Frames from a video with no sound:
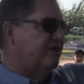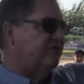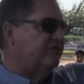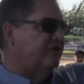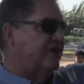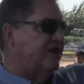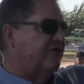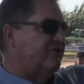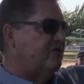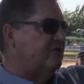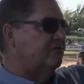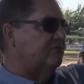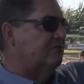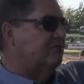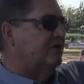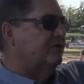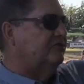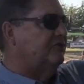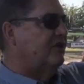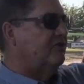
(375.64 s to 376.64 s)
at the other,
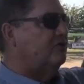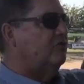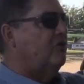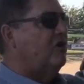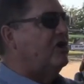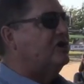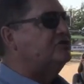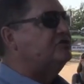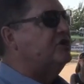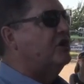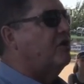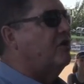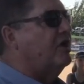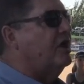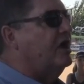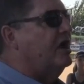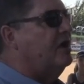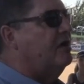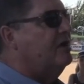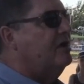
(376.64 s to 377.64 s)
at the other launch
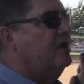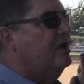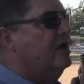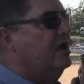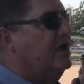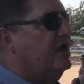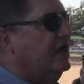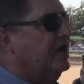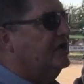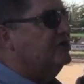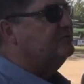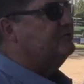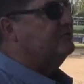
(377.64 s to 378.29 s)
area is